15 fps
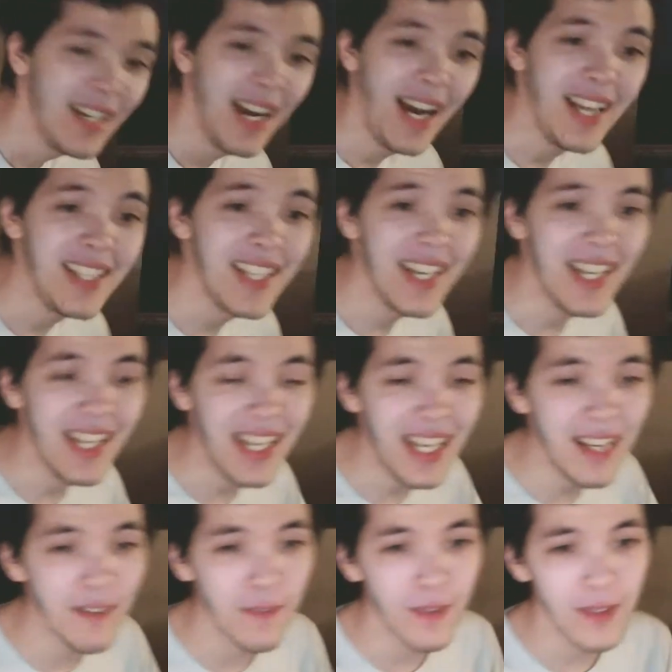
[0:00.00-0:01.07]
I didn't
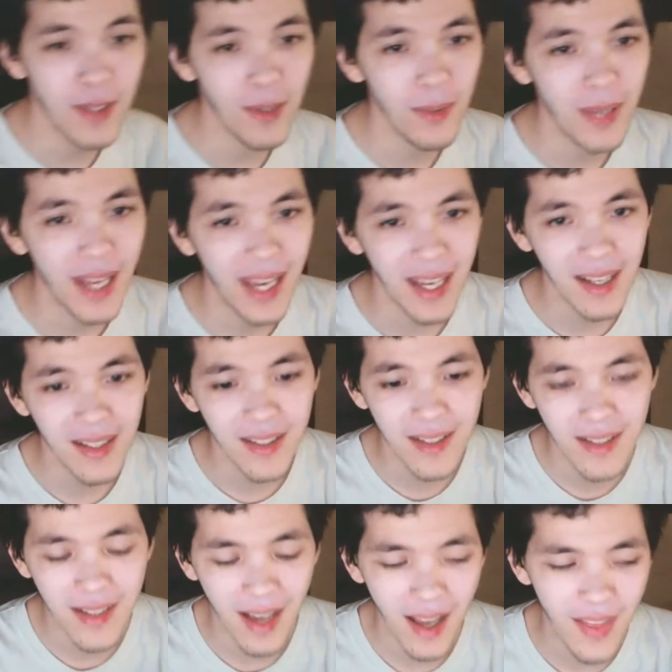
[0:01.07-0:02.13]
eat for 2
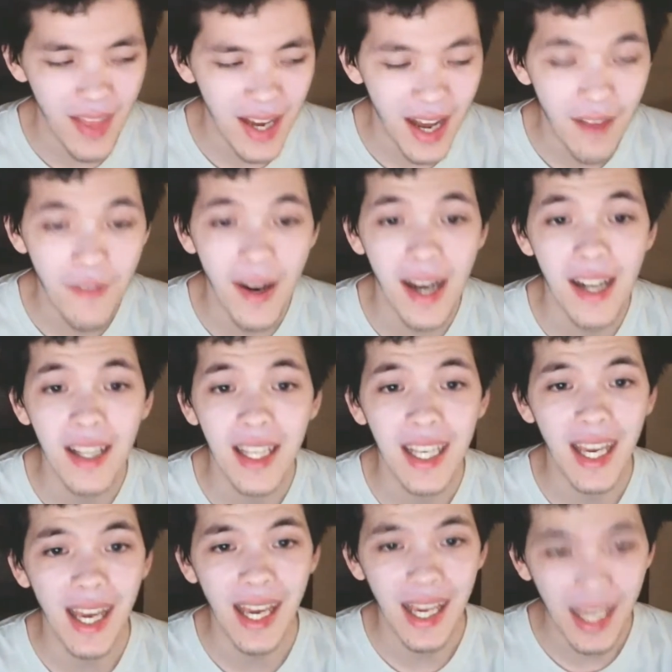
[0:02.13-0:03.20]
days, and then I finally
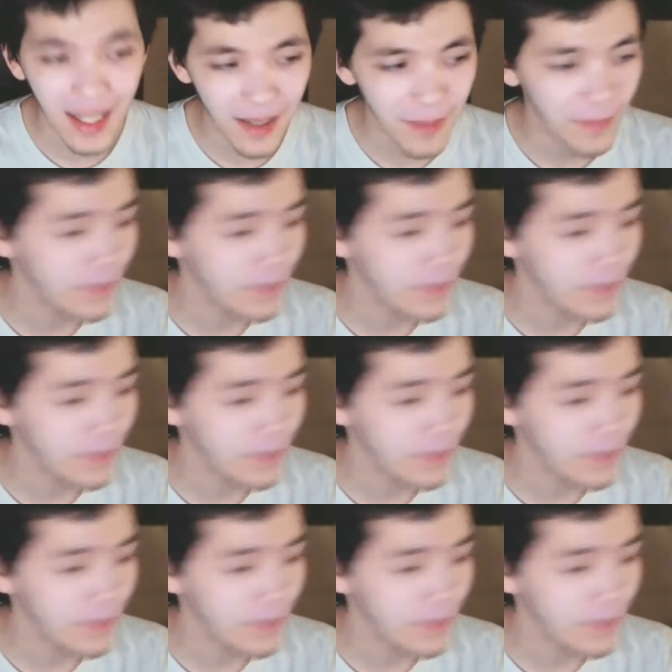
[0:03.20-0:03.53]
ate.